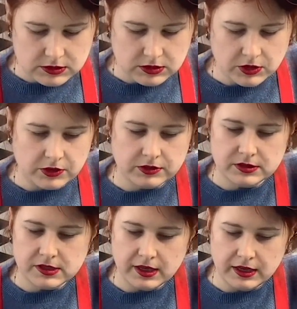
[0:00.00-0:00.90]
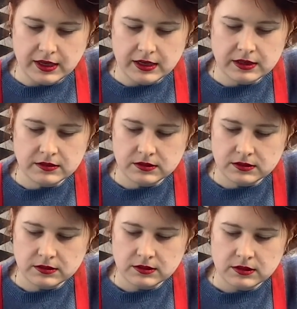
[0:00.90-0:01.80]
So see here,
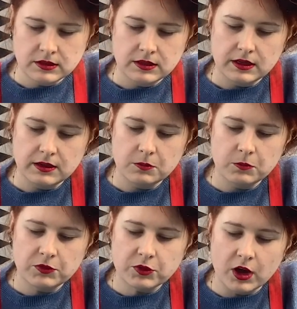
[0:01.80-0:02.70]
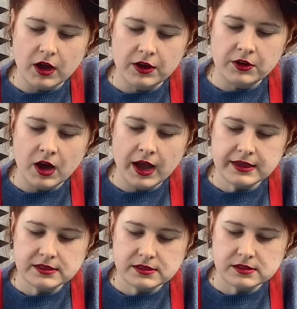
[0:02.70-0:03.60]
we've got a
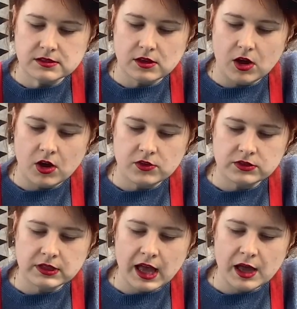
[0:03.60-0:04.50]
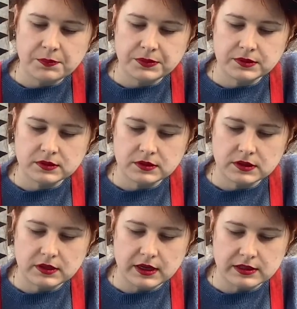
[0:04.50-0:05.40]
nice overlap.
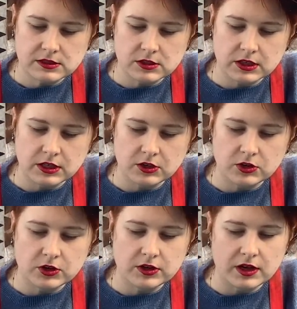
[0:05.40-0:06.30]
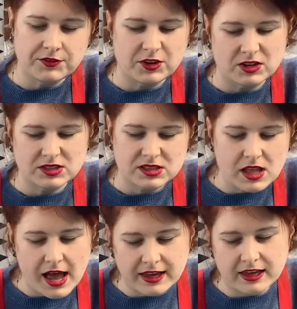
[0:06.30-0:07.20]
It's looking good. I've got a
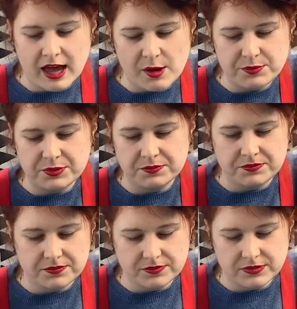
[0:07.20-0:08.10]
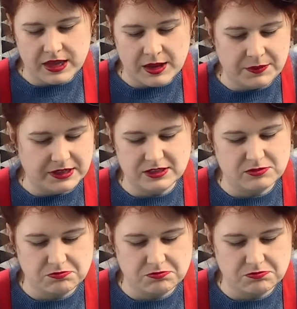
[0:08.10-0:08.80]
slight gap there, but